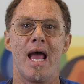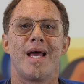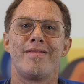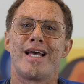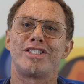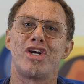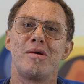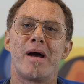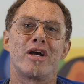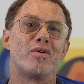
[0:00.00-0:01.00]
And that term,
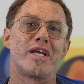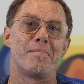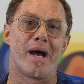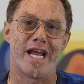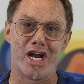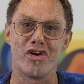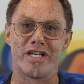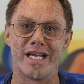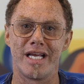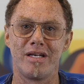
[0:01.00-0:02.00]
I go get my hair
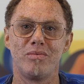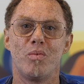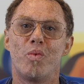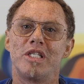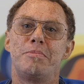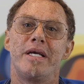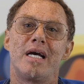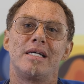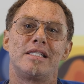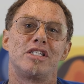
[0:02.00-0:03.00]
did, was
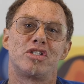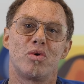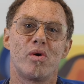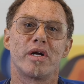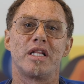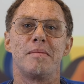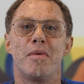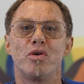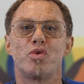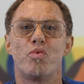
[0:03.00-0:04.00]
because historically,
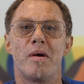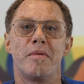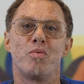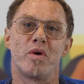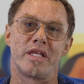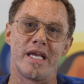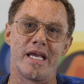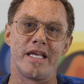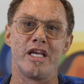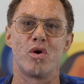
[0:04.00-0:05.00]
most women with
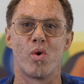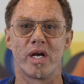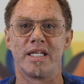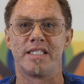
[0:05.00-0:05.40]
kinky, coily